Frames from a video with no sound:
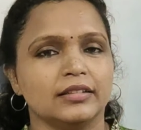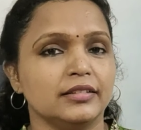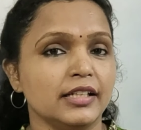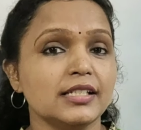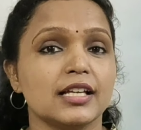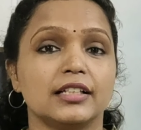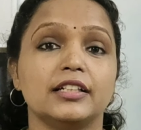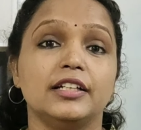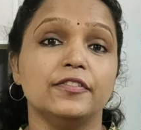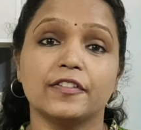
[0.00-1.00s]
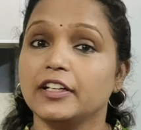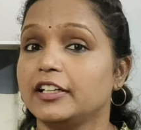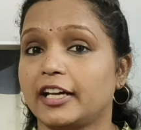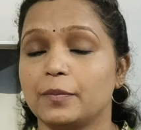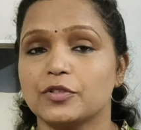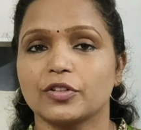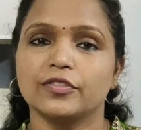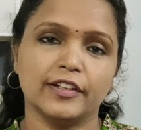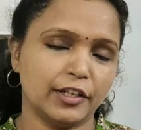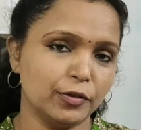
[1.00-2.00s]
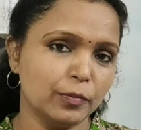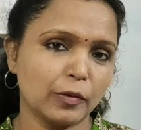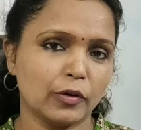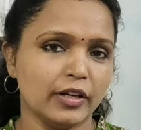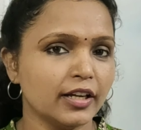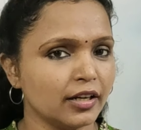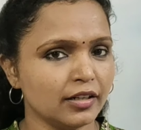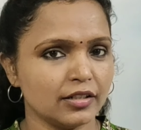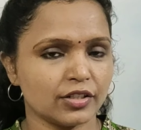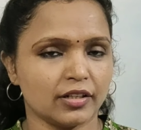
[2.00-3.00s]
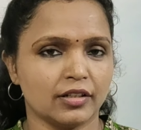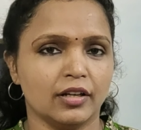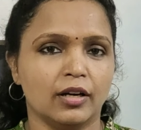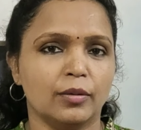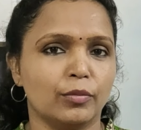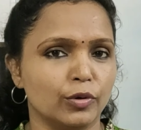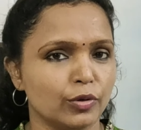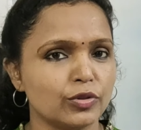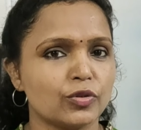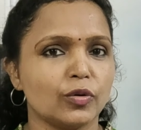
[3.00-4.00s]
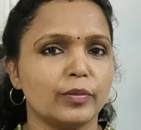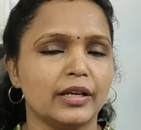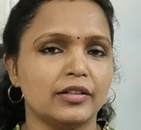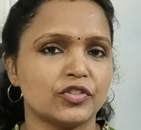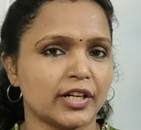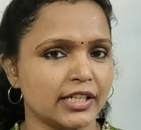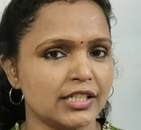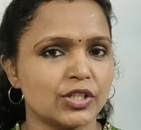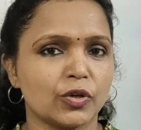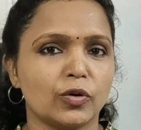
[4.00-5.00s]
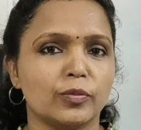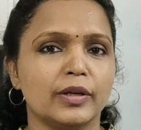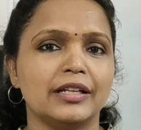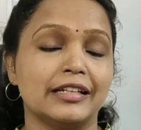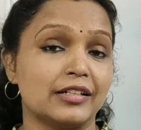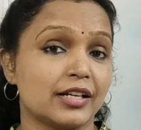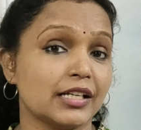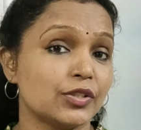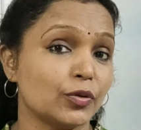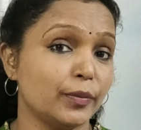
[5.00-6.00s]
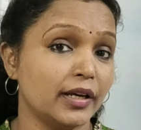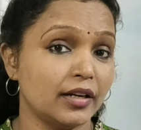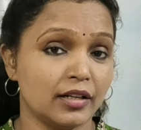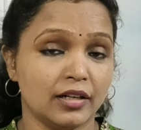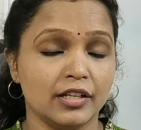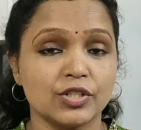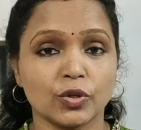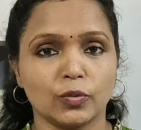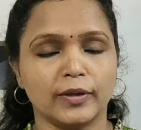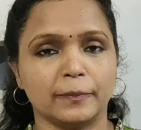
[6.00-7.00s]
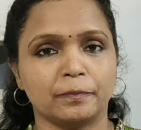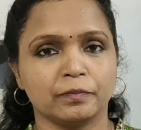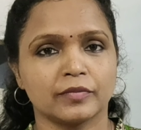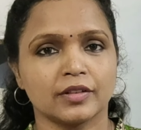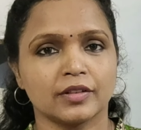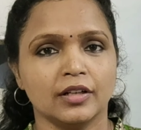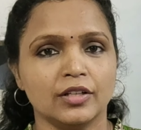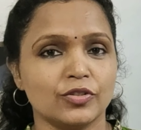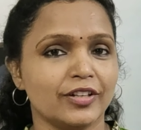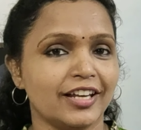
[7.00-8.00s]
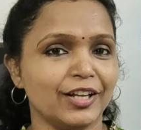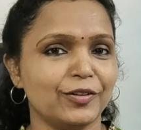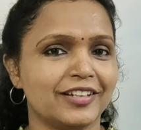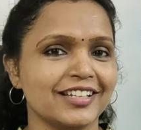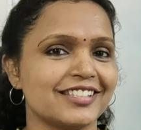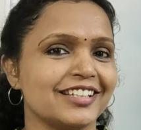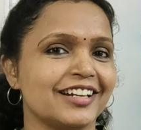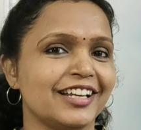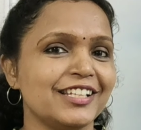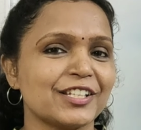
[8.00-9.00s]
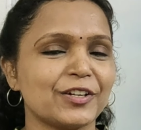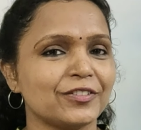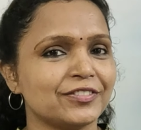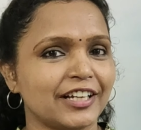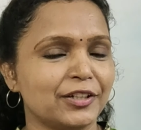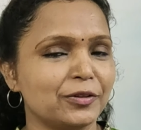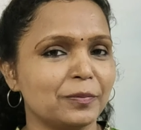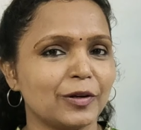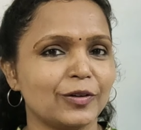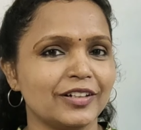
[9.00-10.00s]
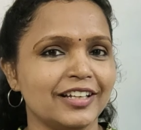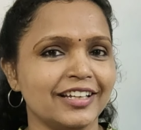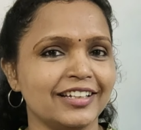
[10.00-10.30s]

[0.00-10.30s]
These are the different types of aneuploidy condition: monosomy, trisomy, tetrasomy and nullisomy. So can you guess the reason of aneuploidy?